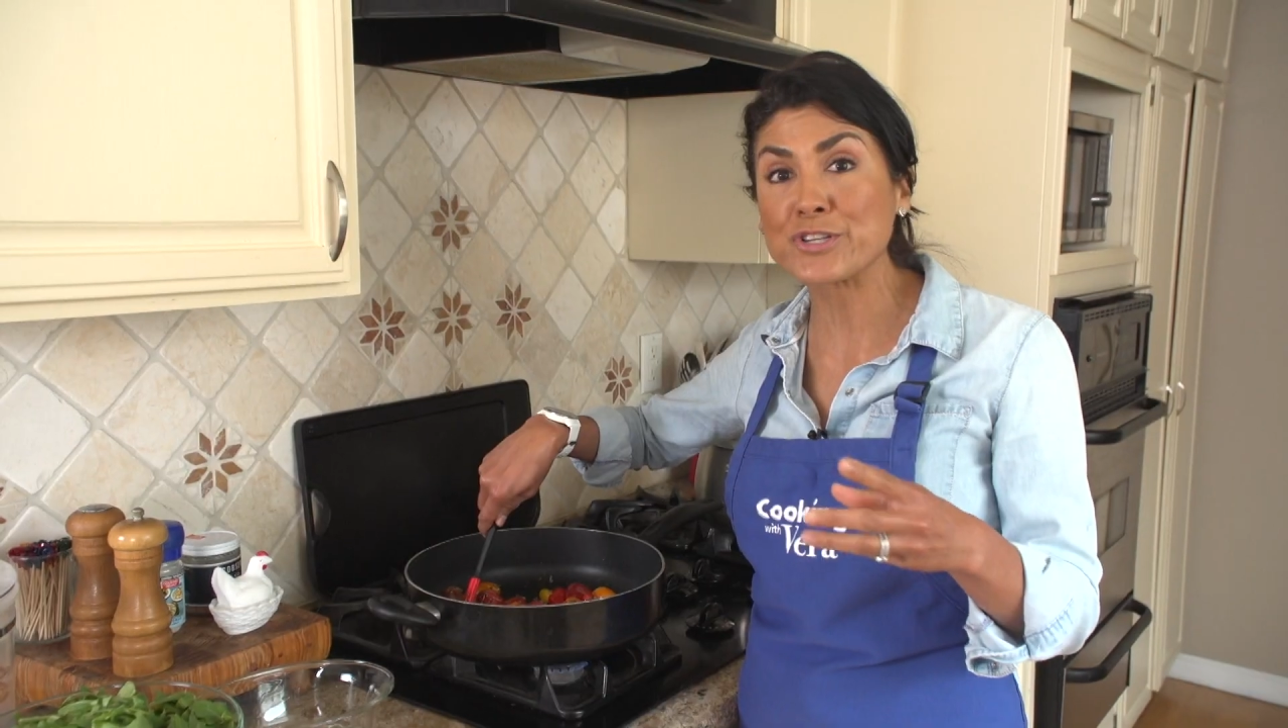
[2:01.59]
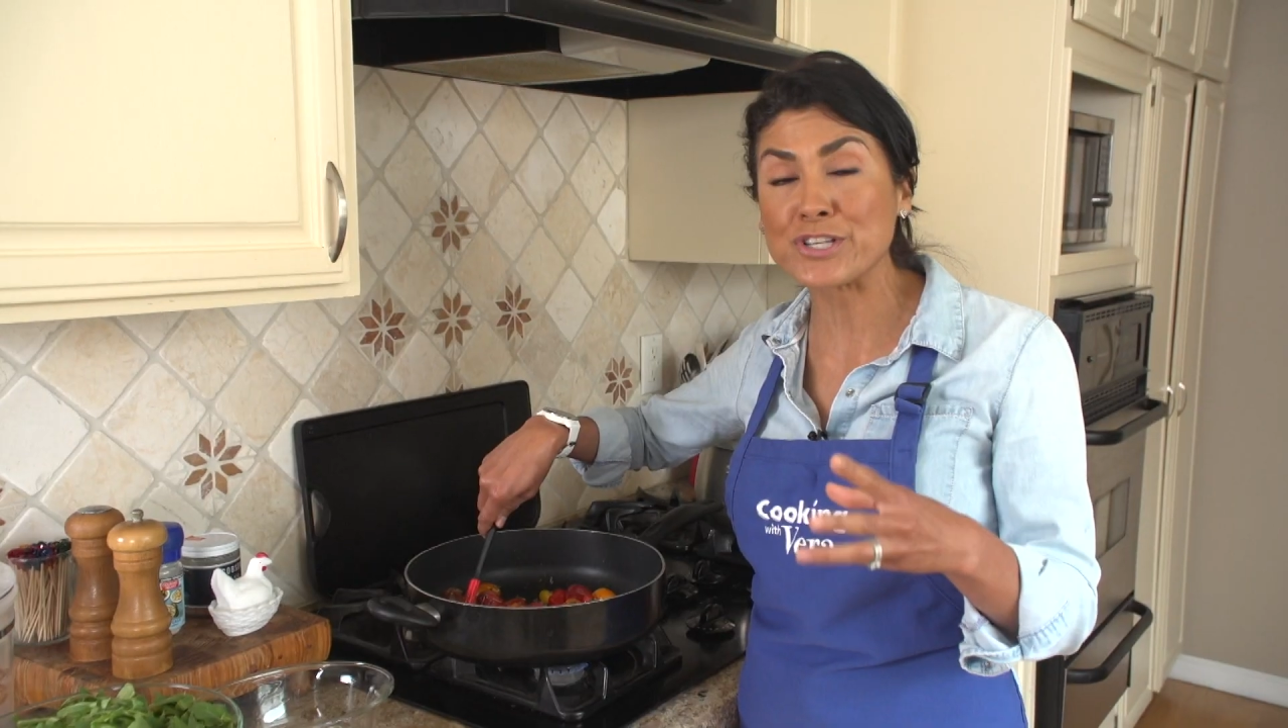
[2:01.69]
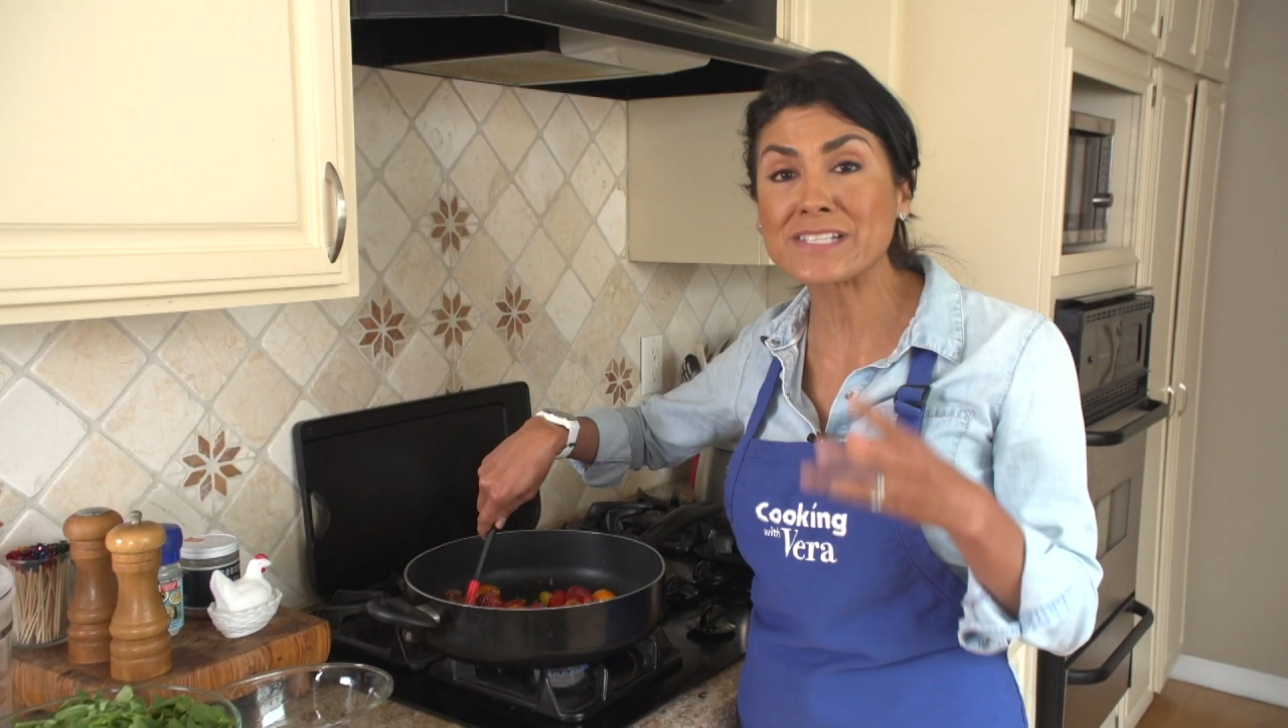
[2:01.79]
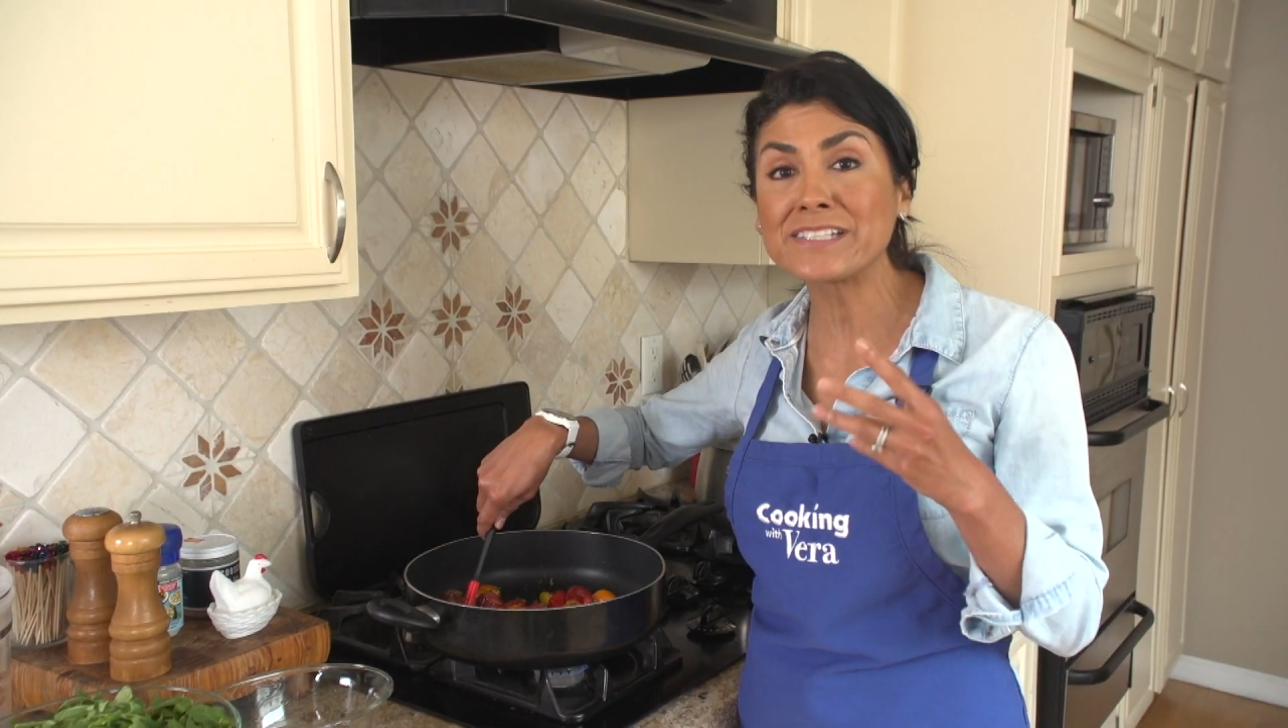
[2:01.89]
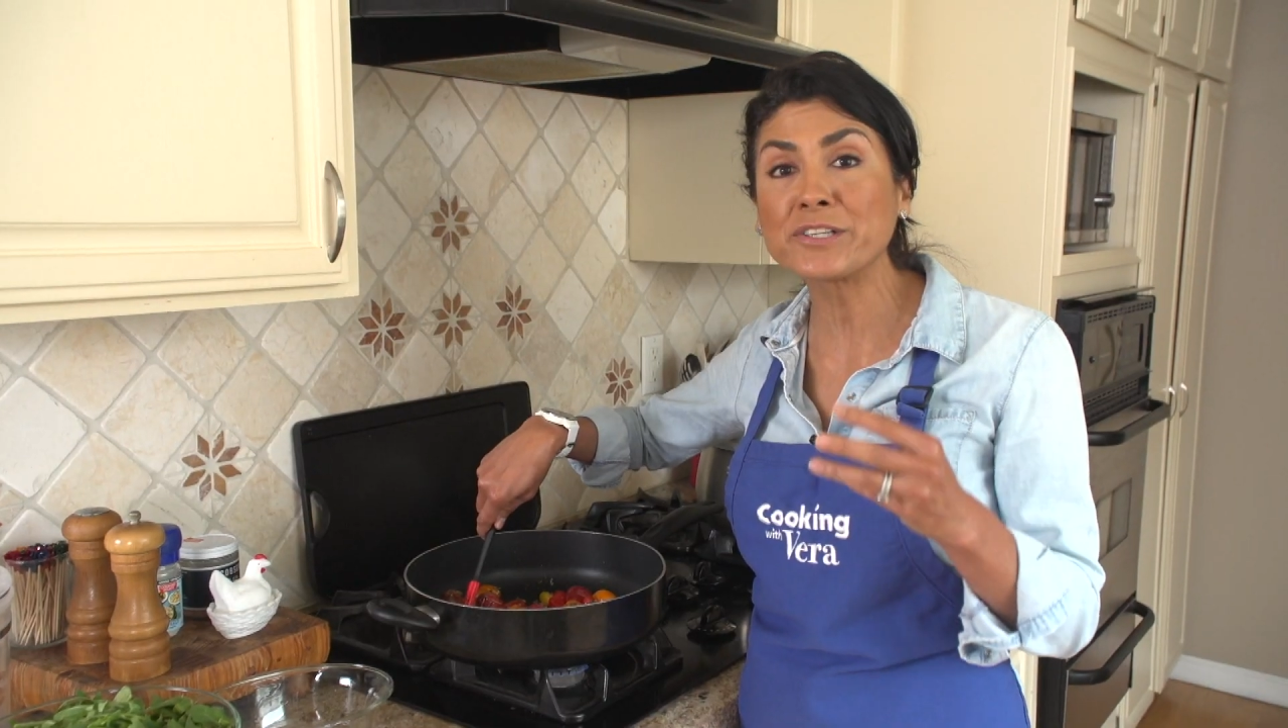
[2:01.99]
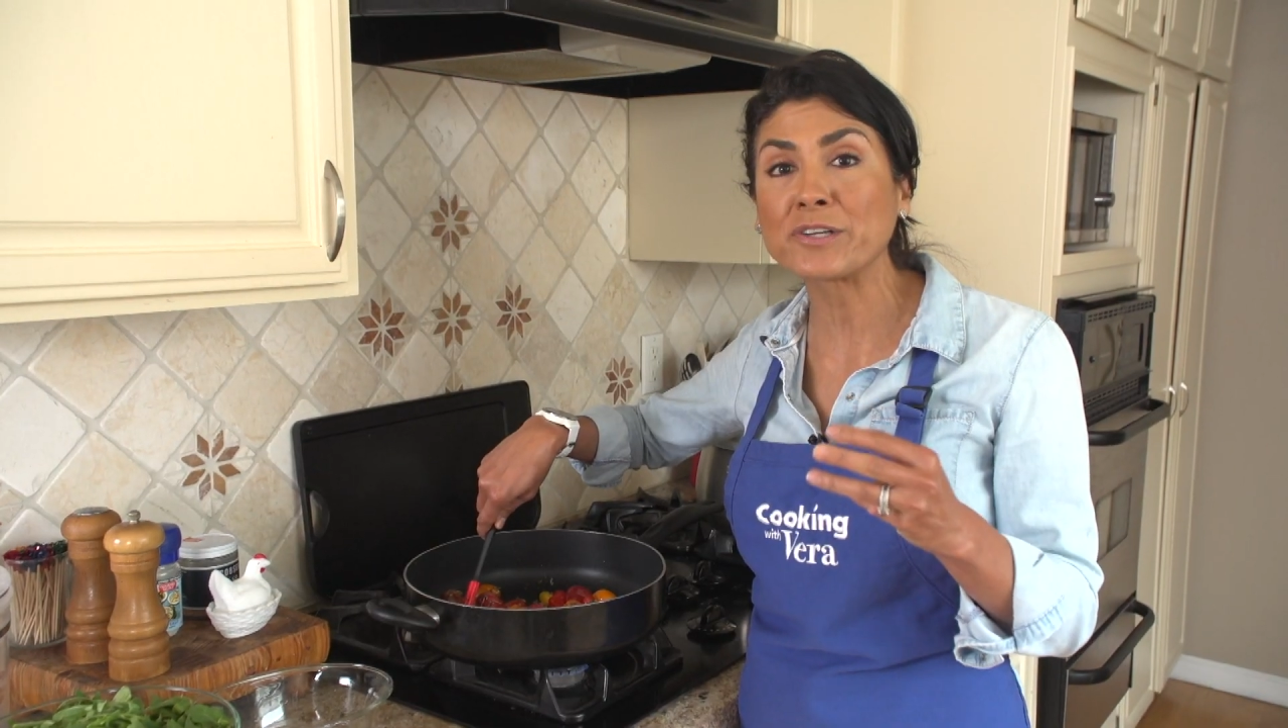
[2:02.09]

just gonna